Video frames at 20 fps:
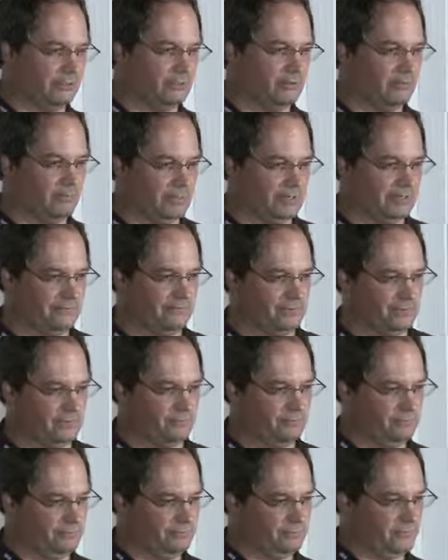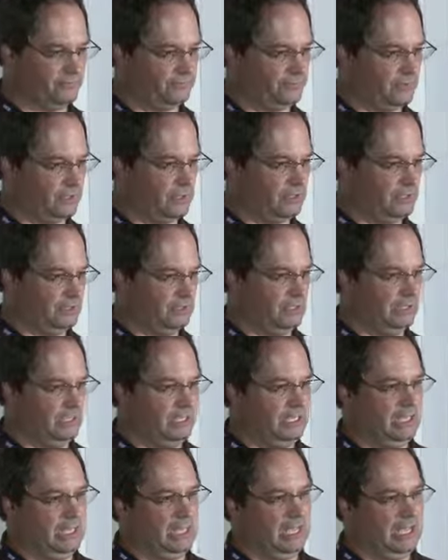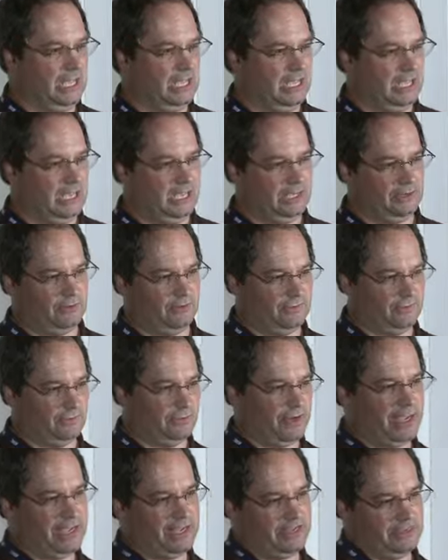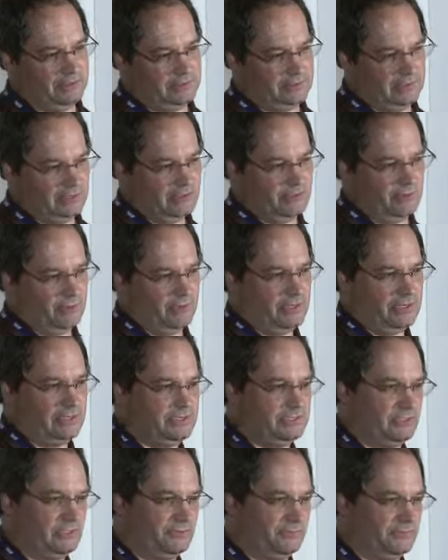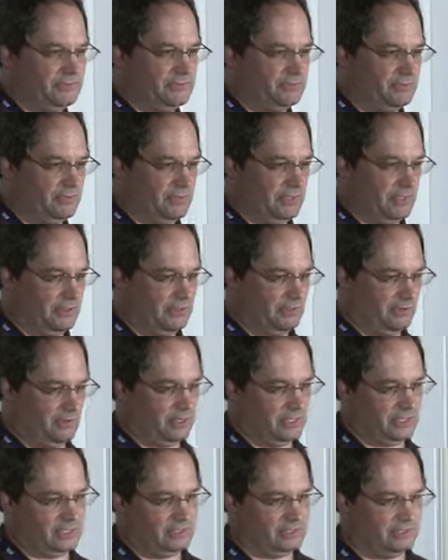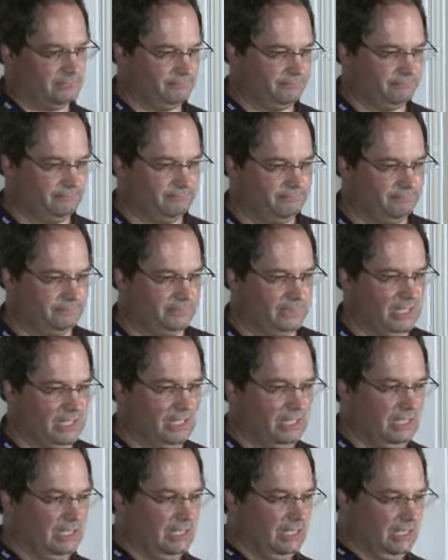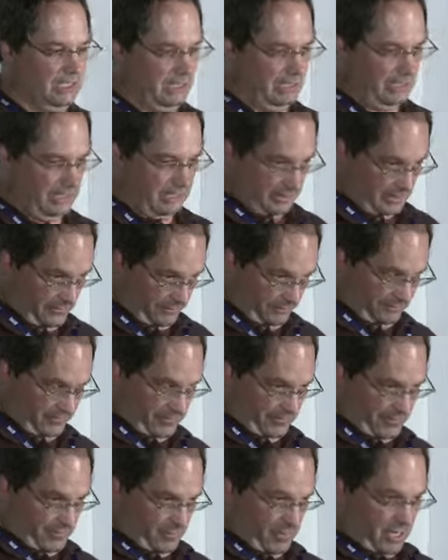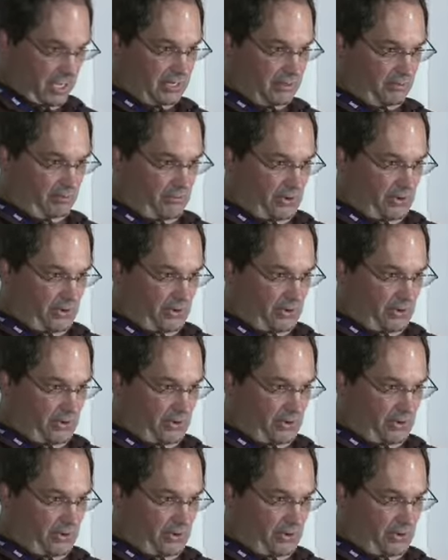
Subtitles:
or whatever you prefer. And on the right is the authority service with the authorities. And at the very bottom